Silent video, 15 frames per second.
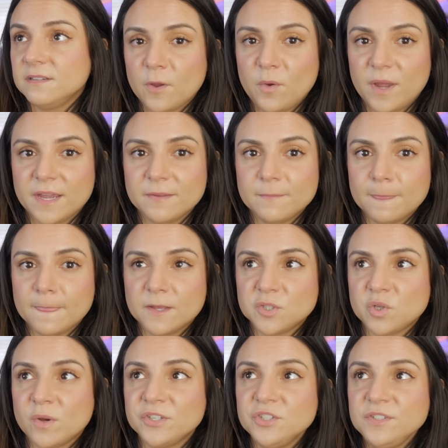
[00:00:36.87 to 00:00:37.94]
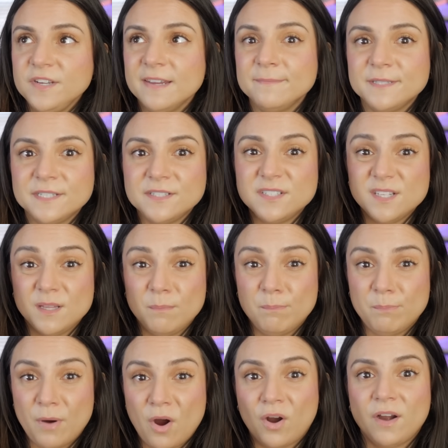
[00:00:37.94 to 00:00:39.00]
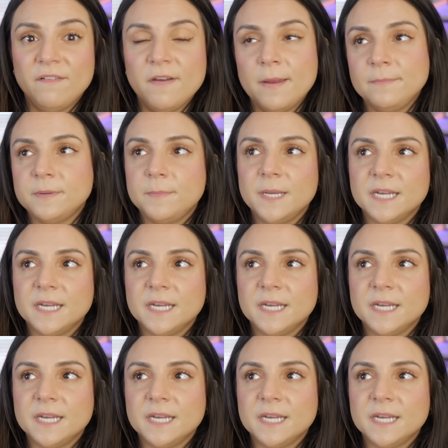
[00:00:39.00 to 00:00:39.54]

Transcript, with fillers: Okay, so I just typed it into the bar of IMDb.